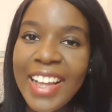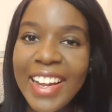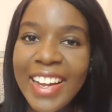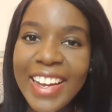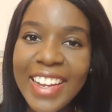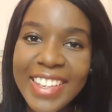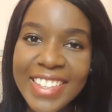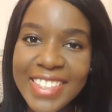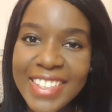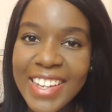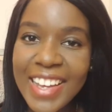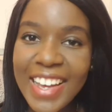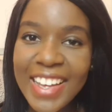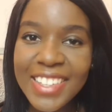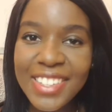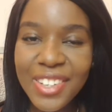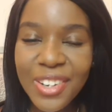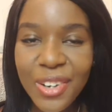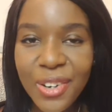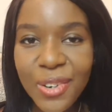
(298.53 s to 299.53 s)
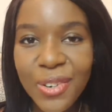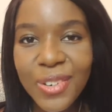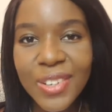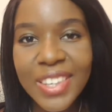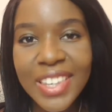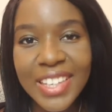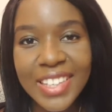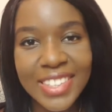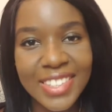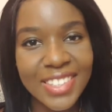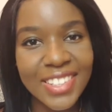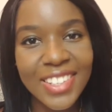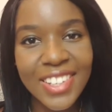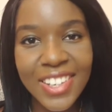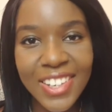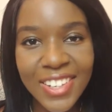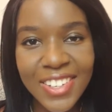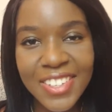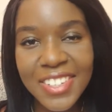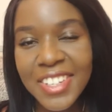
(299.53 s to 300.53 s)
Leicester has all this
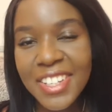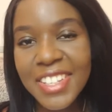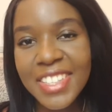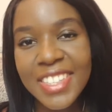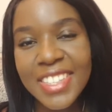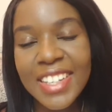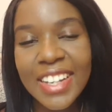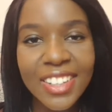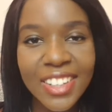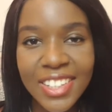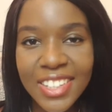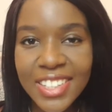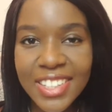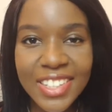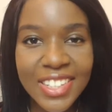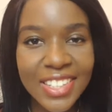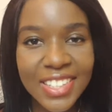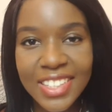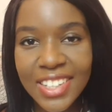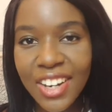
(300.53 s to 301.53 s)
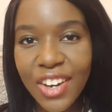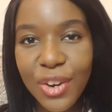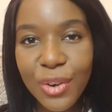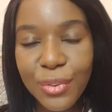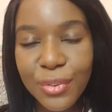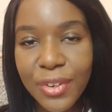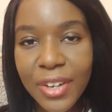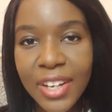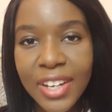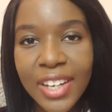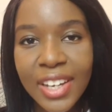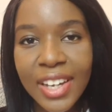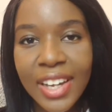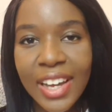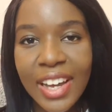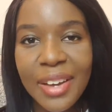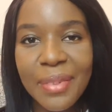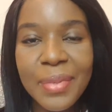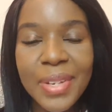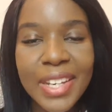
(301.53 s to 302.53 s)
goodness that London doesn't offer.
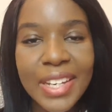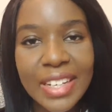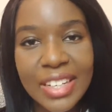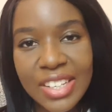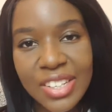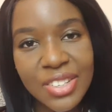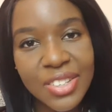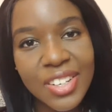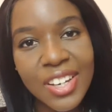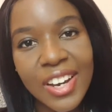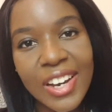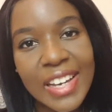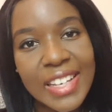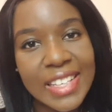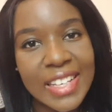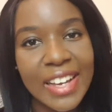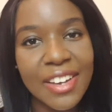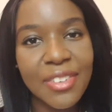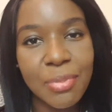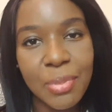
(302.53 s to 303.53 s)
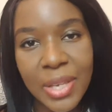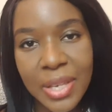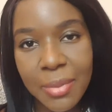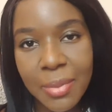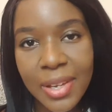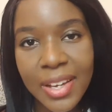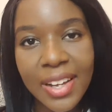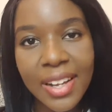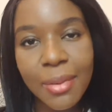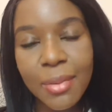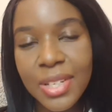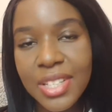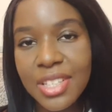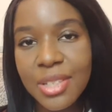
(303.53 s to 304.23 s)
I mean, you guys have PBL, which